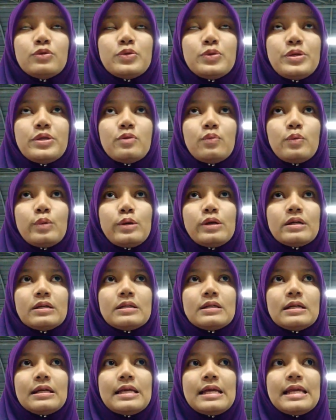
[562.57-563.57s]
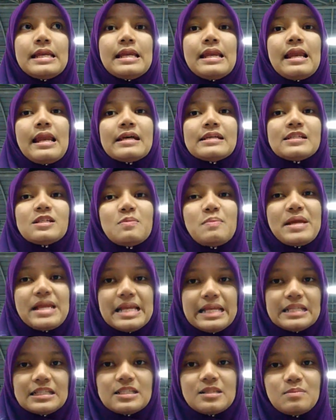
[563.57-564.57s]
work in last
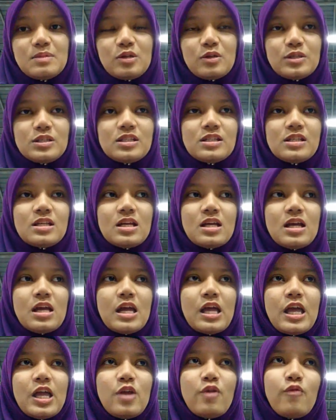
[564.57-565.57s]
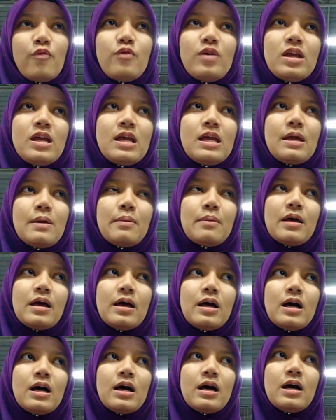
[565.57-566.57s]
minutes, because if we
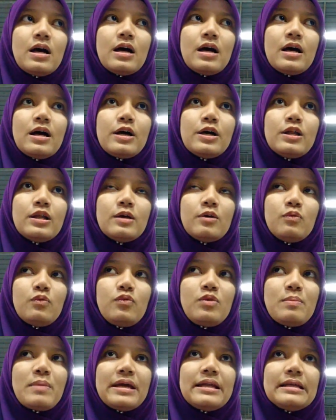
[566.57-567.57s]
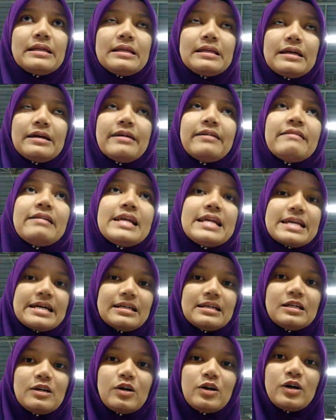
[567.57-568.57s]
made it
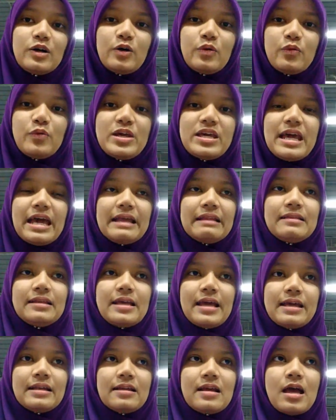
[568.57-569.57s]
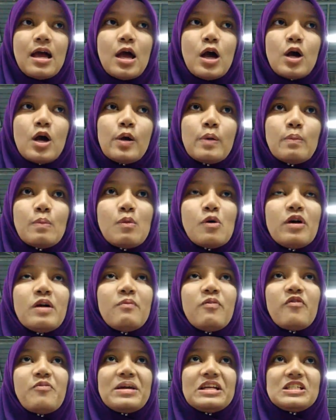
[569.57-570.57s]
earlier, we can get more
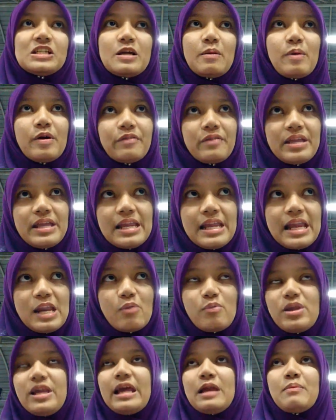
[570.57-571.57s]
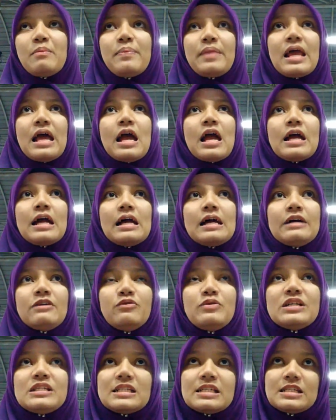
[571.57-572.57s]
information about it, we can
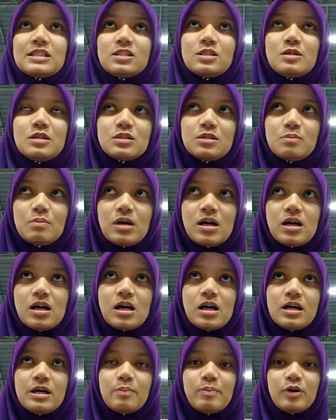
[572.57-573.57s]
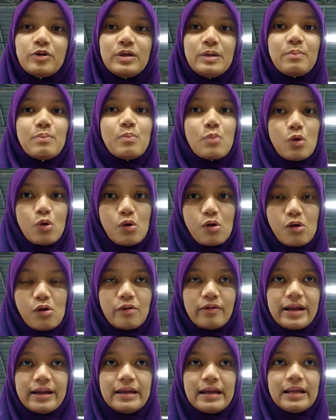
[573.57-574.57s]
research about it
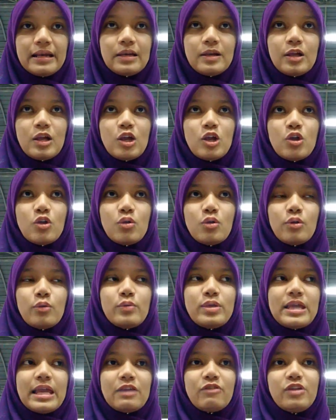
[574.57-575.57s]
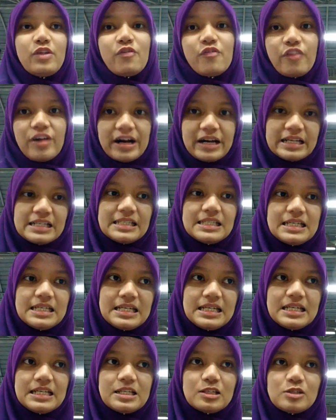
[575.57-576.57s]
more, and then we can revise
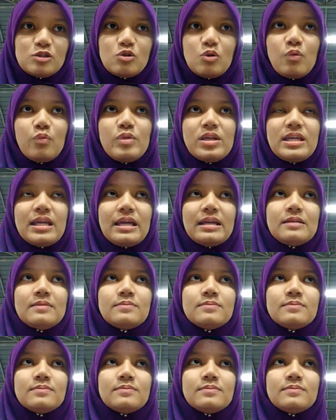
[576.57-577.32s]
it, so we can